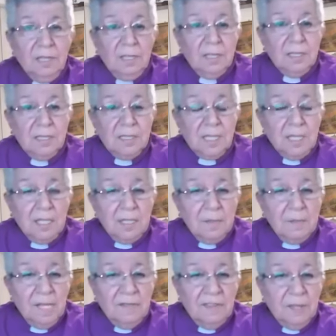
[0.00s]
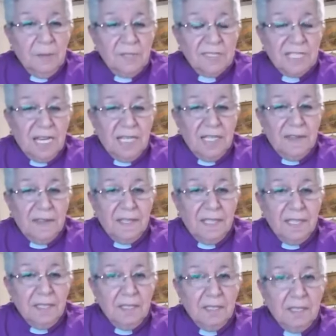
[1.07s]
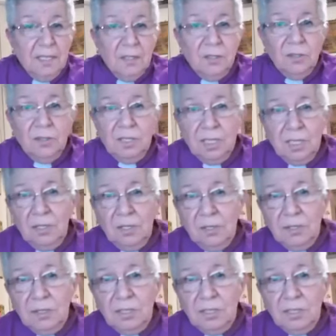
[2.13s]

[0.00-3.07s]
And I know that if there was anything